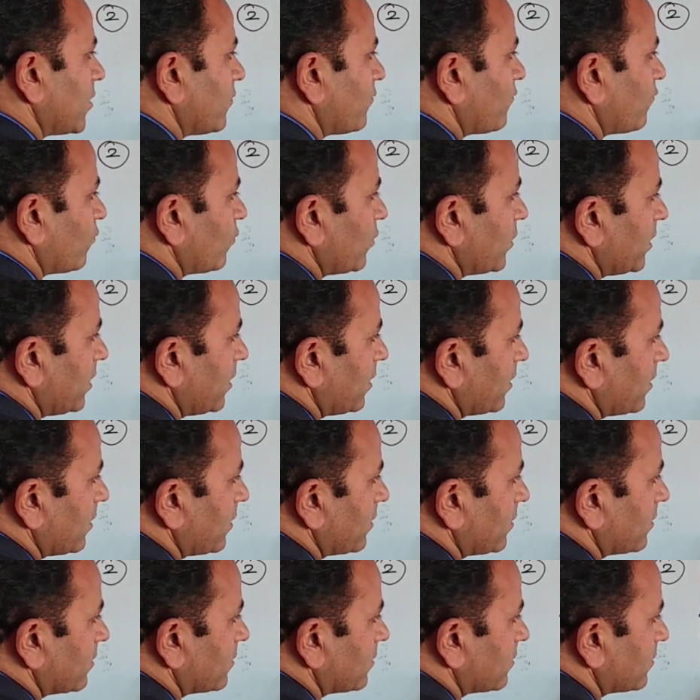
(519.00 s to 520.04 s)
if we
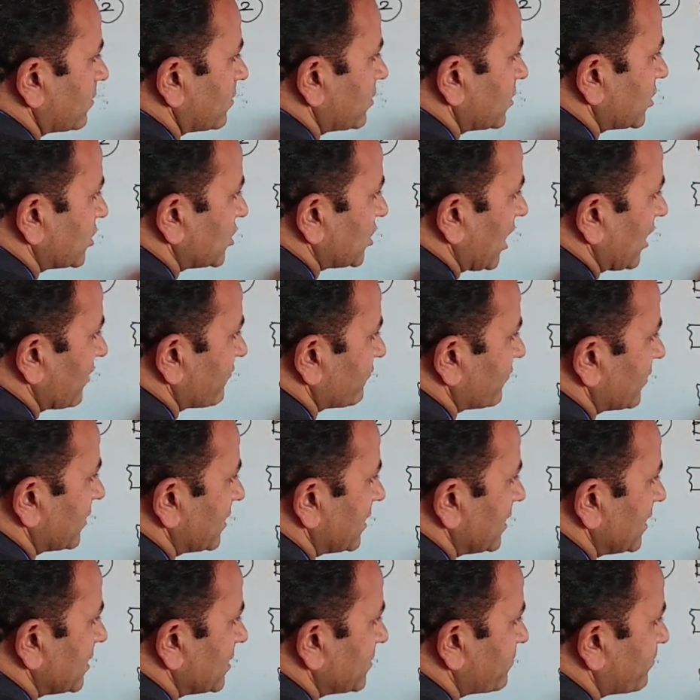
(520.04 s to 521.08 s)
chamfer
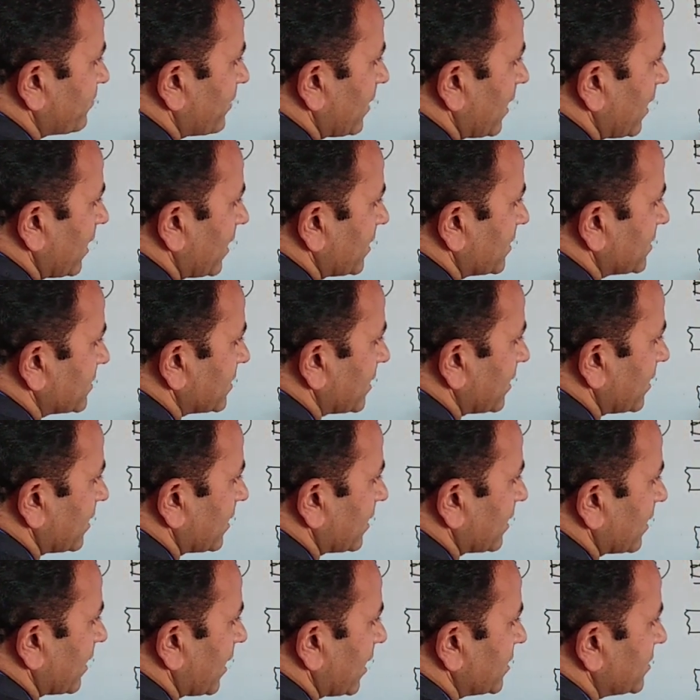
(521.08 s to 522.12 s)
these plates
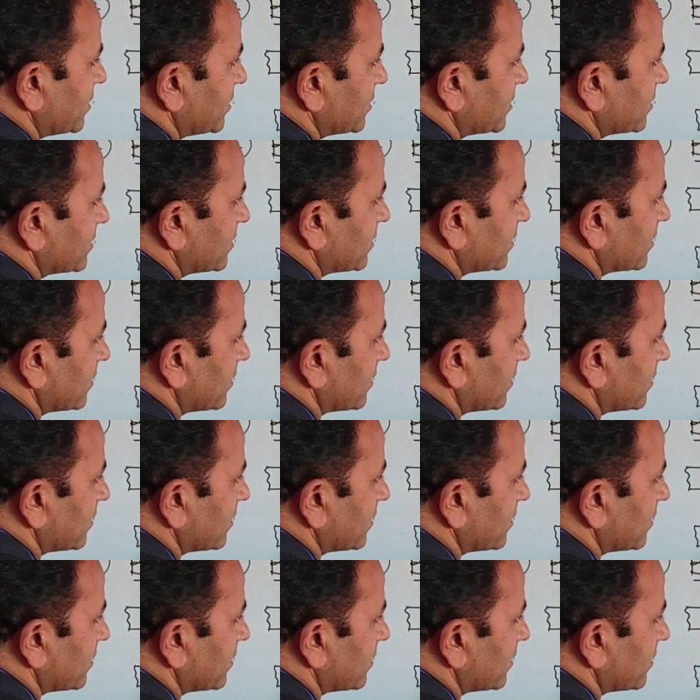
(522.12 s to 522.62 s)
here edges